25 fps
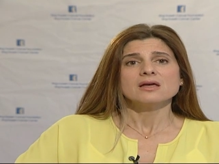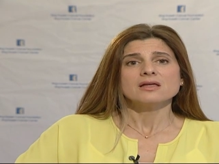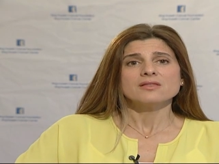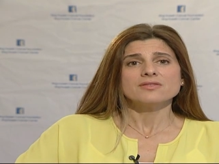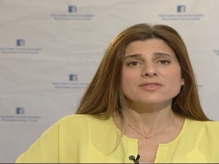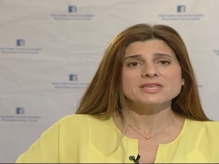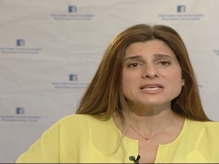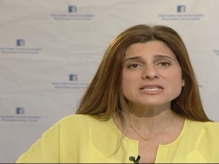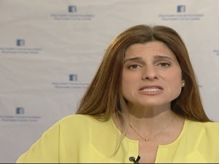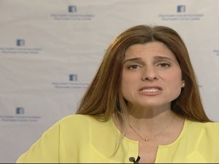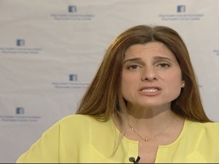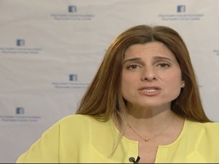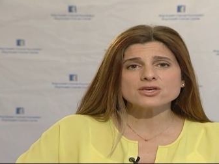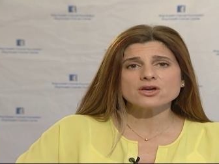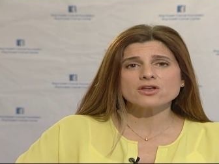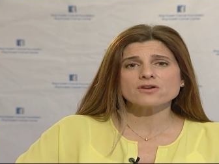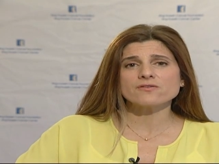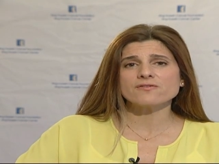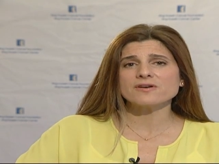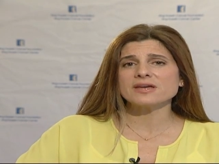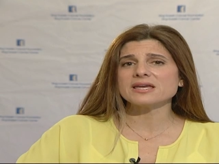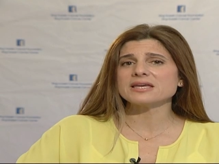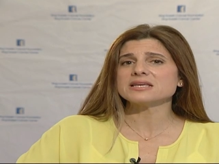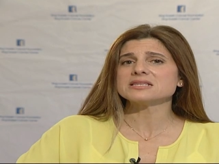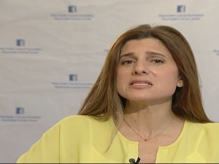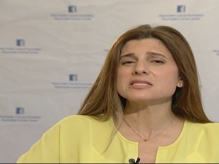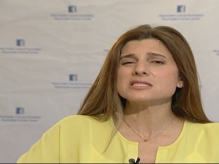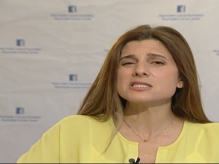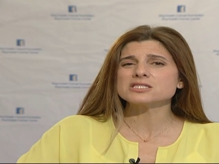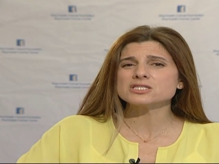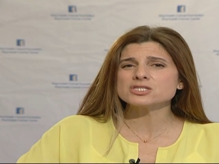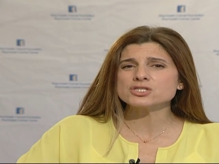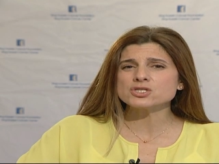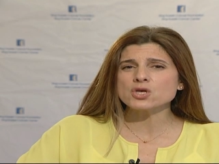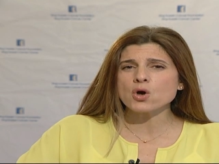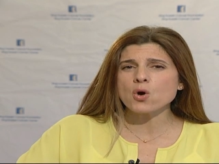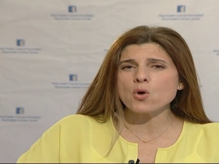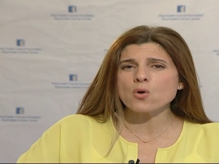This survey is
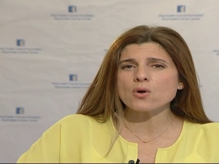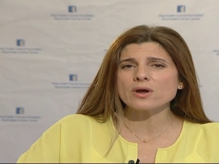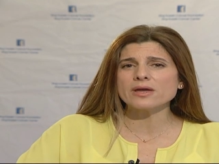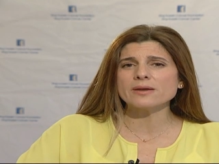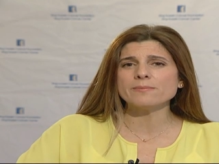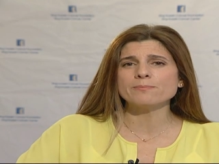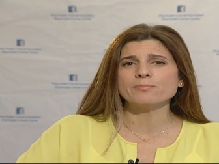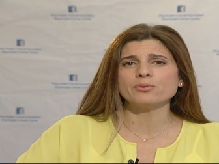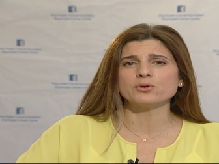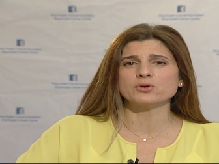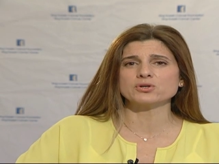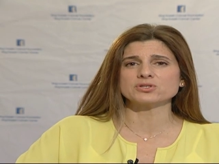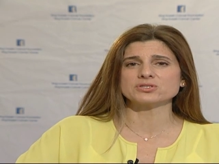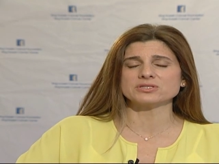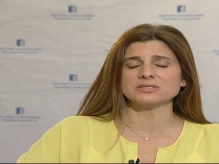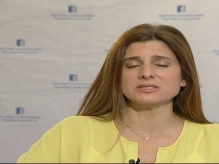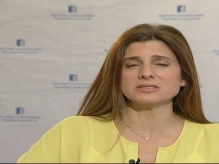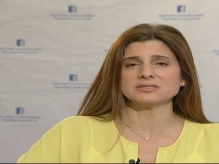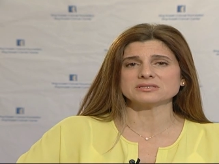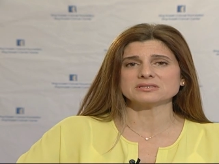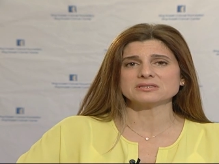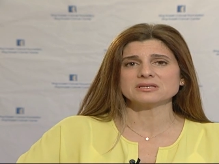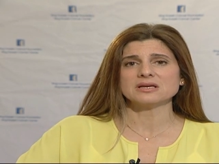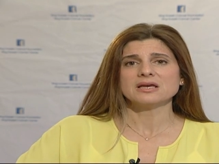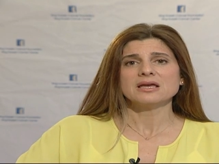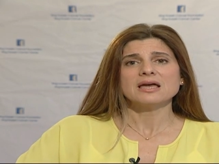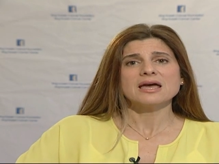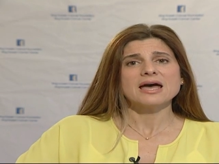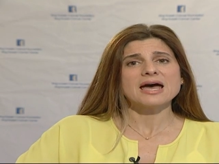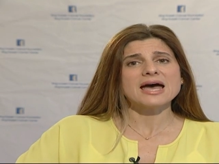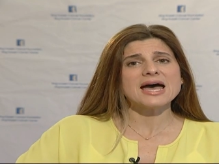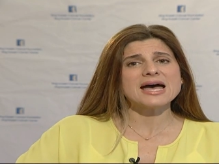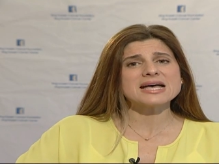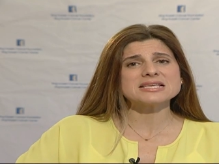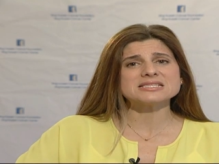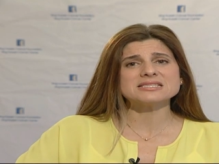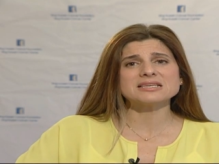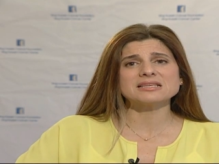so important
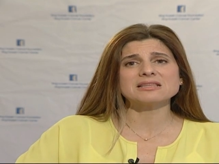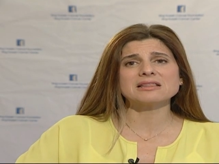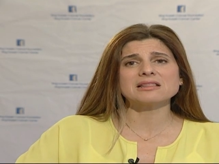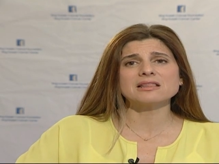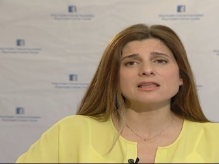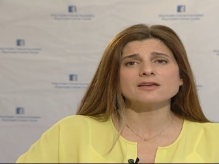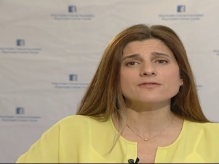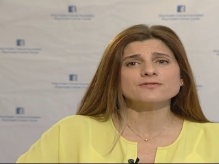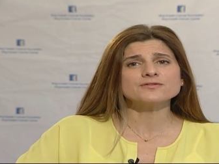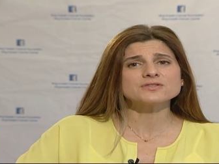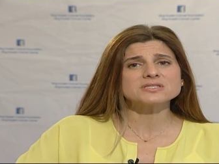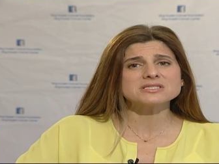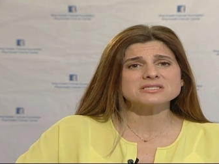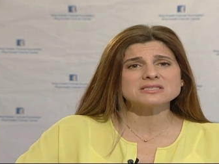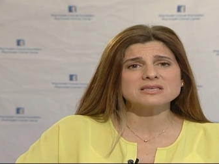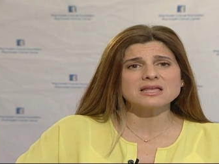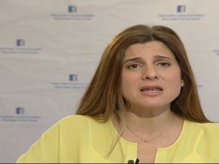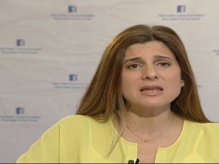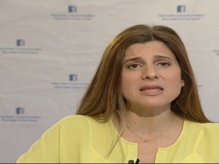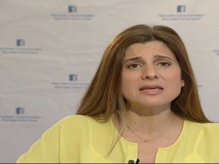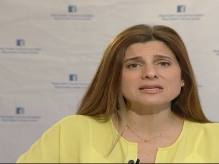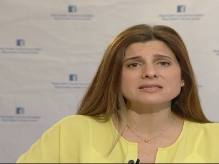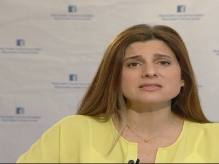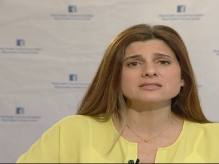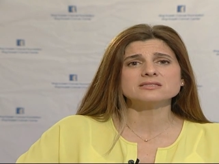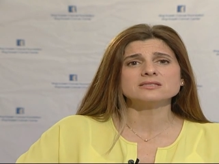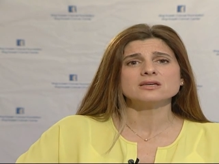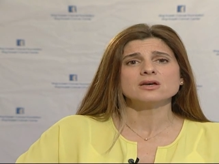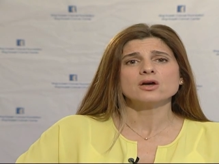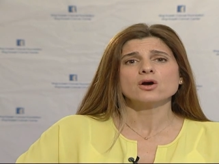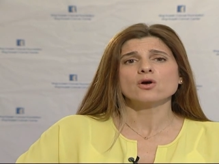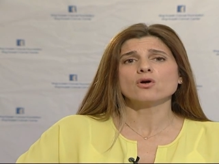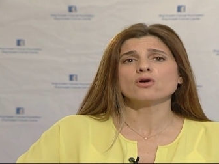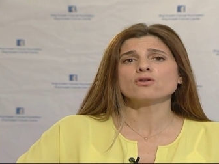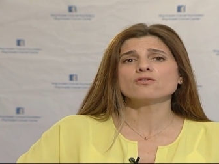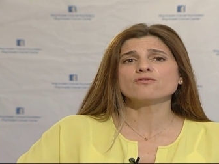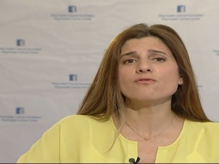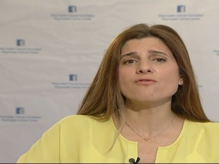as it lifts the lid
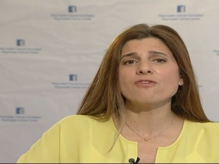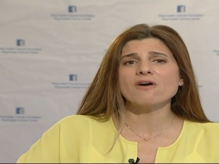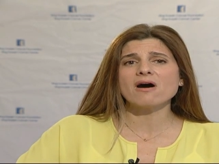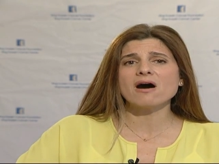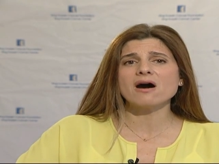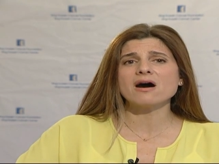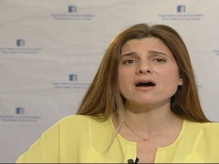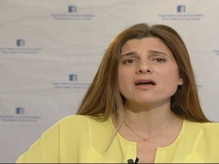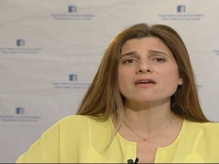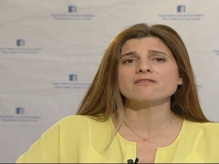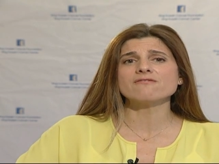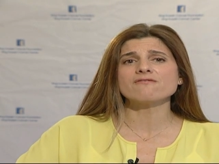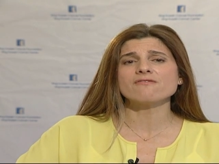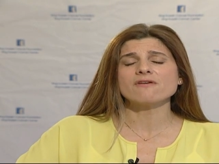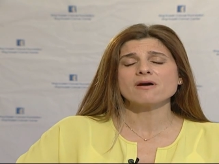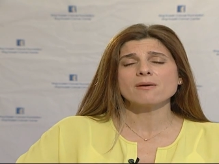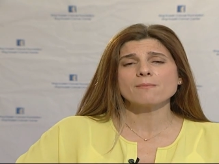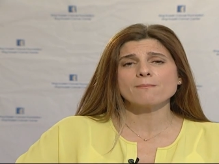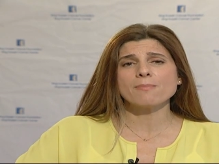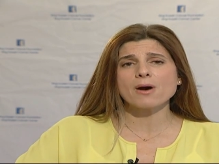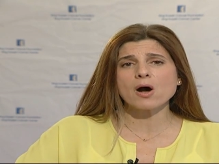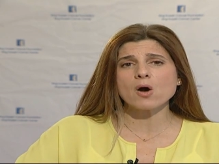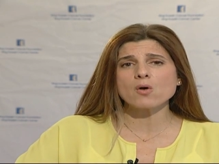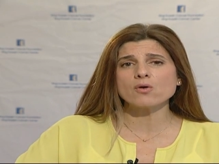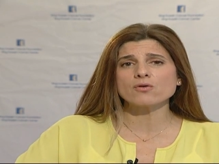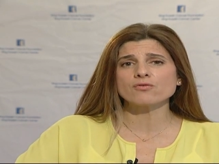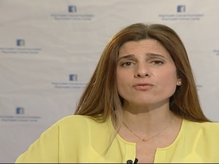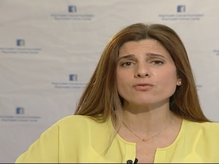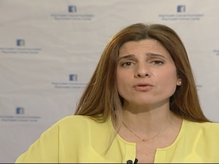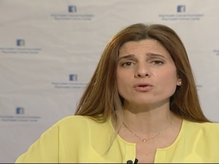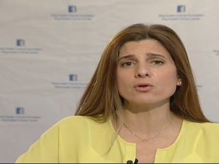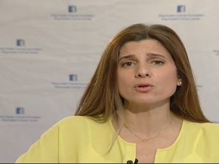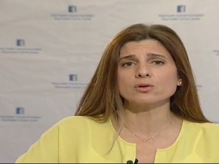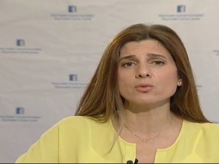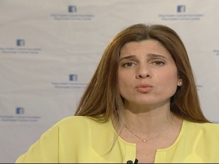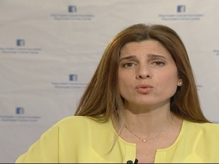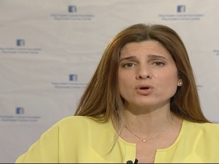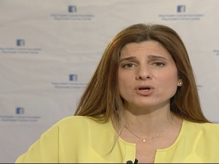on 5
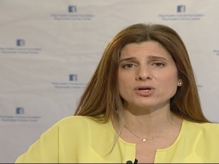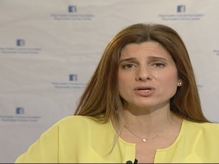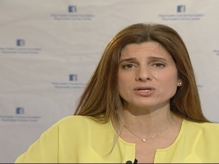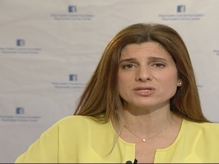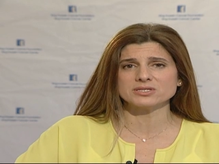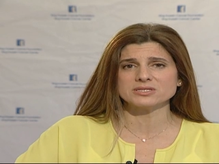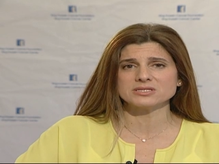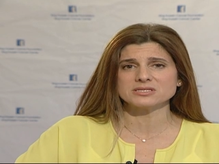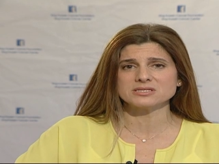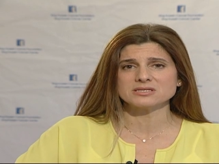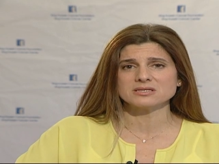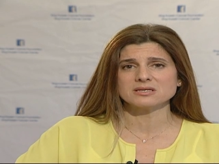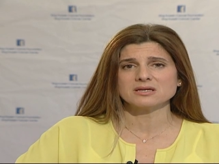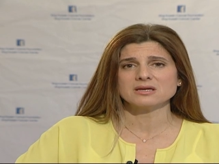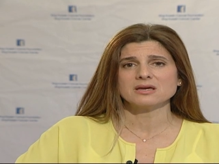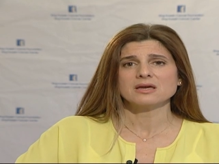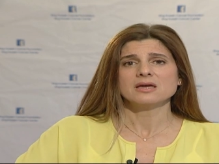powerful words: